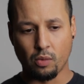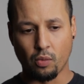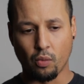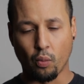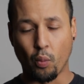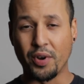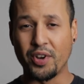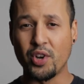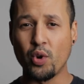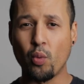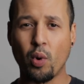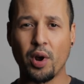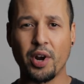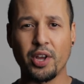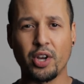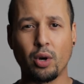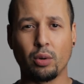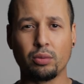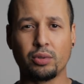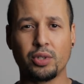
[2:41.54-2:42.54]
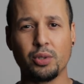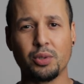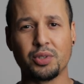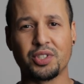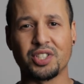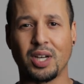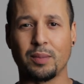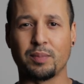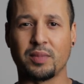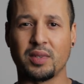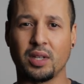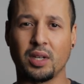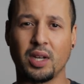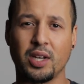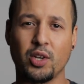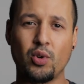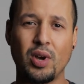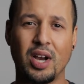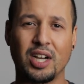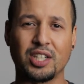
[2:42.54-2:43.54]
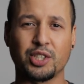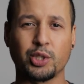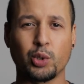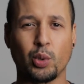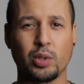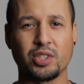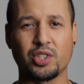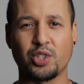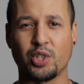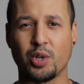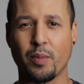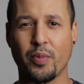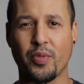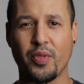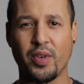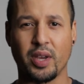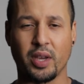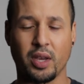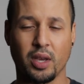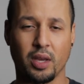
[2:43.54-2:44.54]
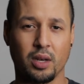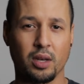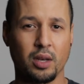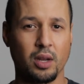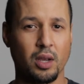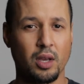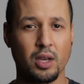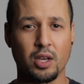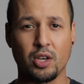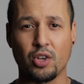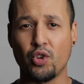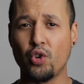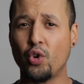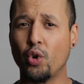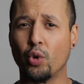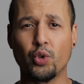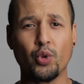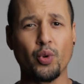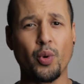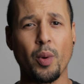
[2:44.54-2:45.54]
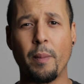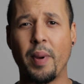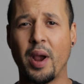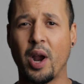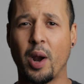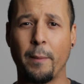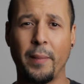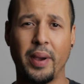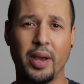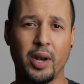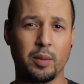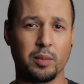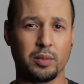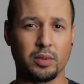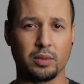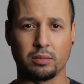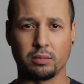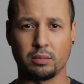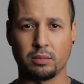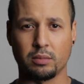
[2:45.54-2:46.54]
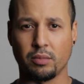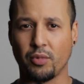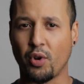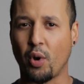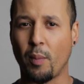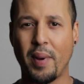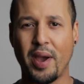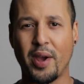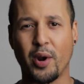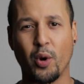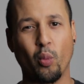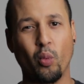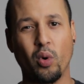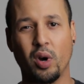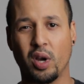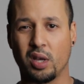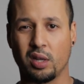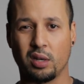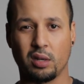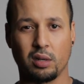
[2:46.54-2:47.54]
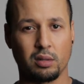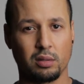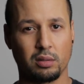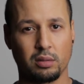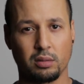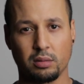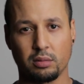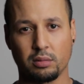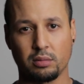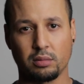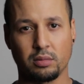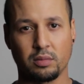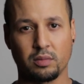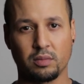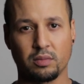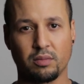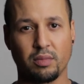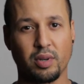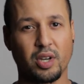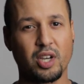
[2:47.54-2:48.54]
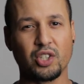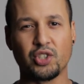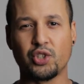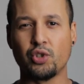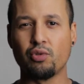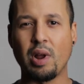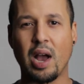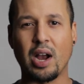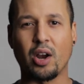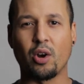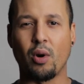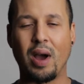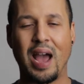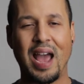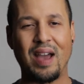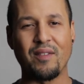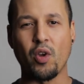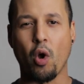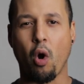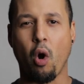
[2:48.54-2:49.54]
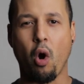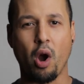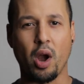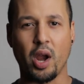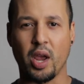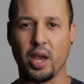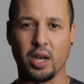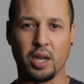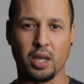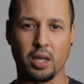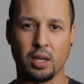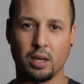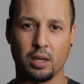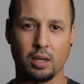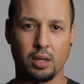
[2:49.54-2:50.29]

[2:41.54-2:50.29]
When you want to go do something and you got short-term thinking, you're going to do the bare minimum, no matter what. Because you're not going to have your heart in it.